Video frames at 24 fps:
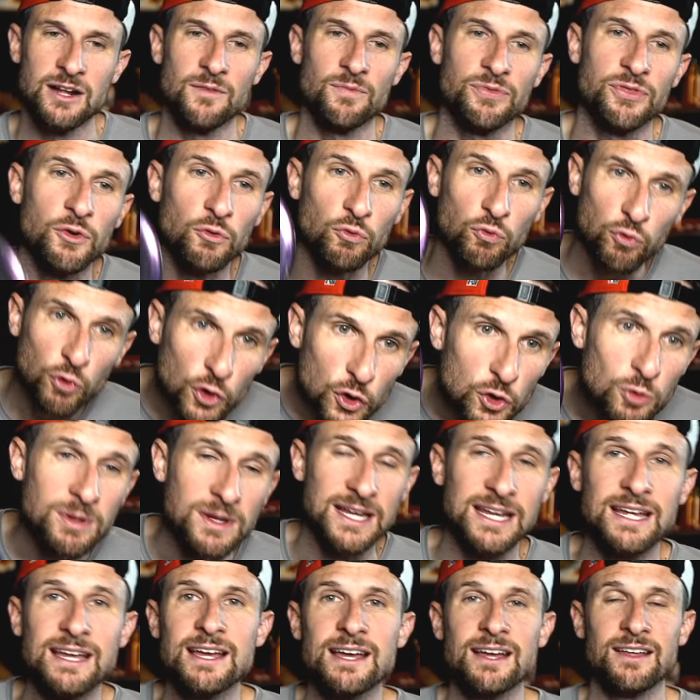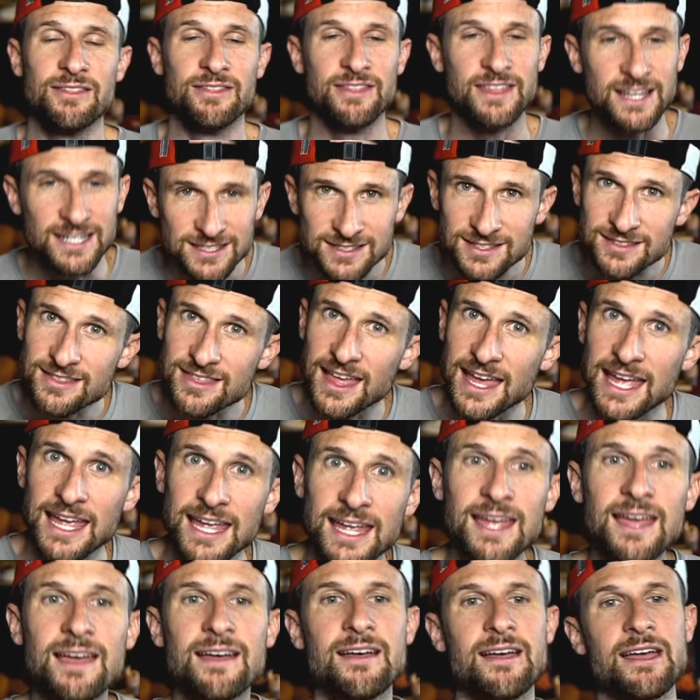The Ruby. This
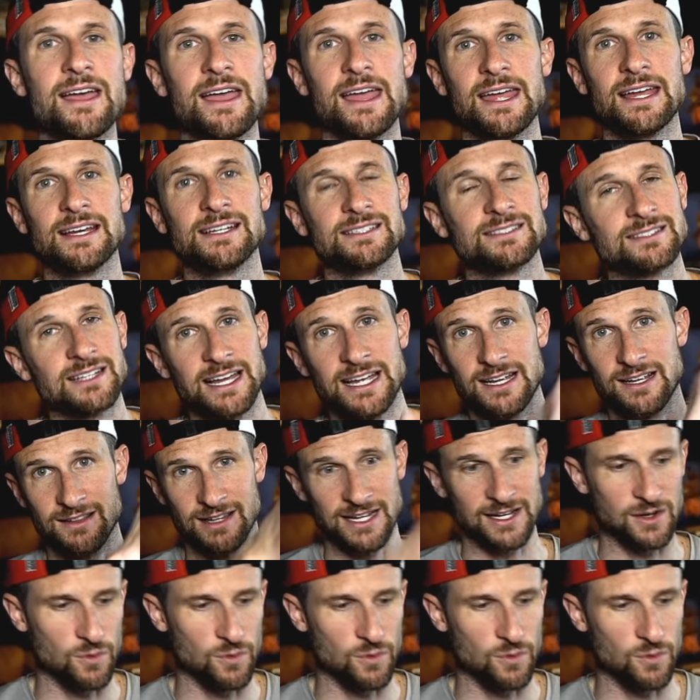thing is like